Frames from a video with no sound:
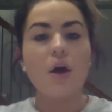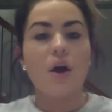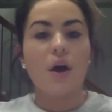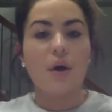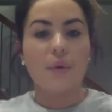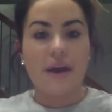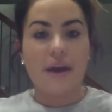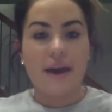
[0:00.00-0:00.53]

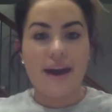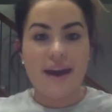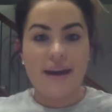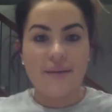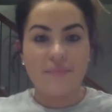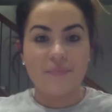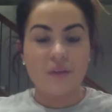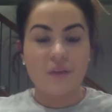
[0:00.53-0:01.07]
Okay.
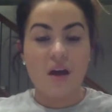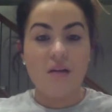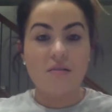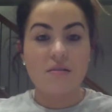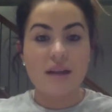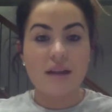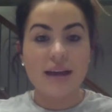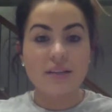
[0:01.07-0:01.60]

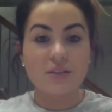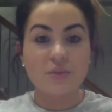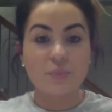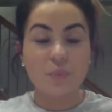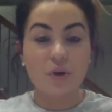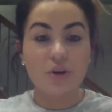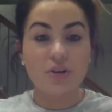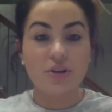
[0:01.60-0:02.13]
Our next
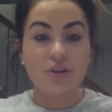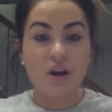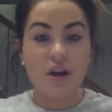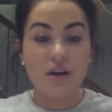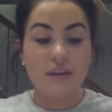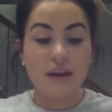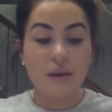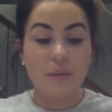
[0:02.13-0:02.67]
word
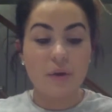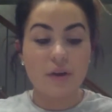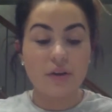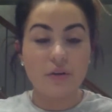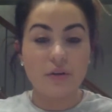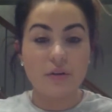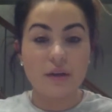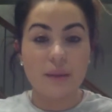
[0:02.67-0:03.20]
card that I want you
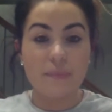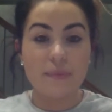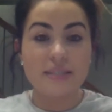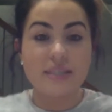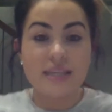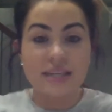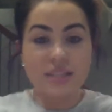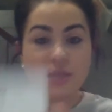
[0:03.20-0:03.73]
to hold up
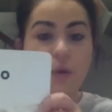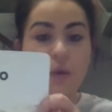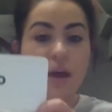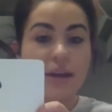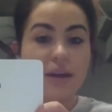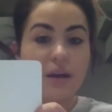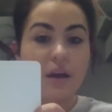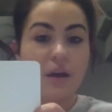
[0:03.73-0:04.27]
is this
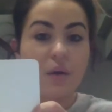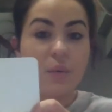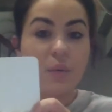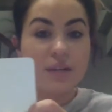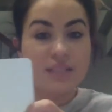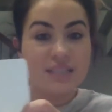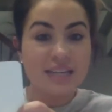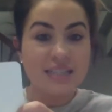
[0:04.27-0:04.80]
one.
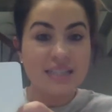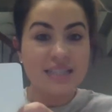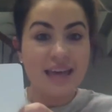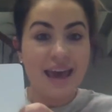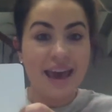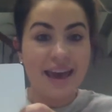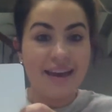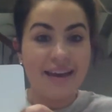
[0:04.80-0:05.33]
What does this
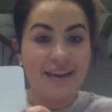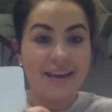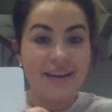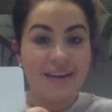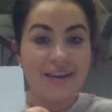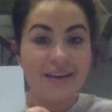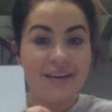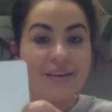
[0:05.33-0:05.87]
say?
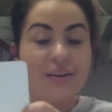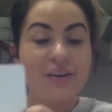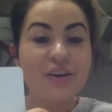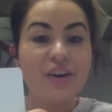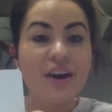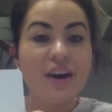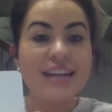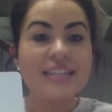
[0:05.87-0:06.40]

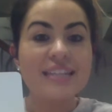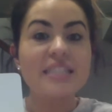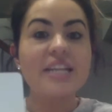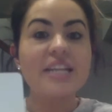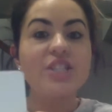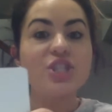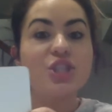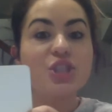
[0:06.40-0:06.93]
Good. It
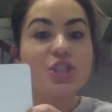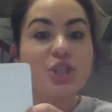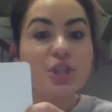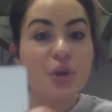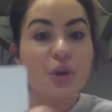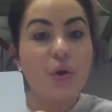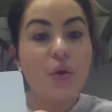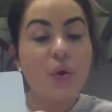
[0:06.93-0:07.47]
says
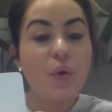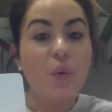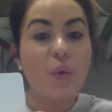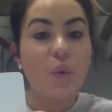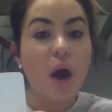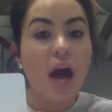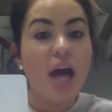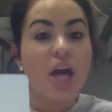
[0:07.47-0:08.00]

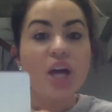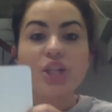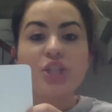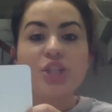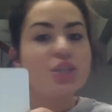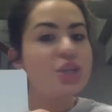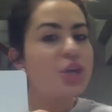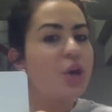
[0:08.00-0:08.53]
two.
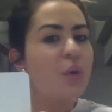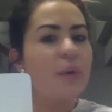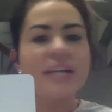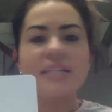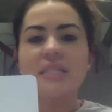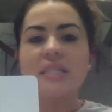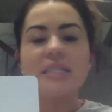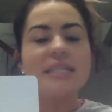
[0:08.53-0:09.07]
Two, and
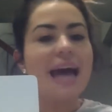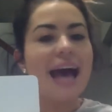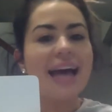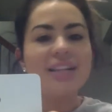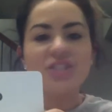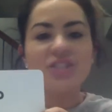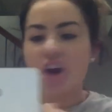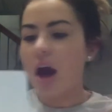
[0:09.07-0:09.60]
it's
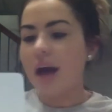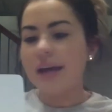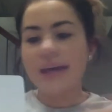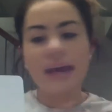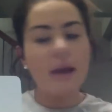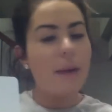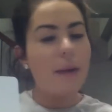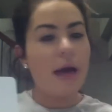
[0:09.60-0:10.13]
not
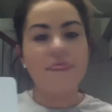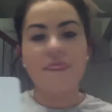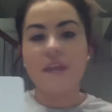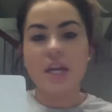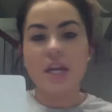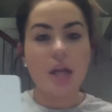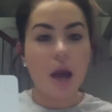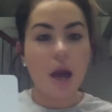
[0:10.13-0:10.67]
talking about
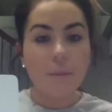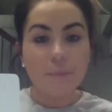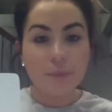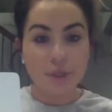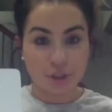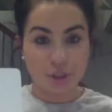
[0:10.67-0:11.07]
the number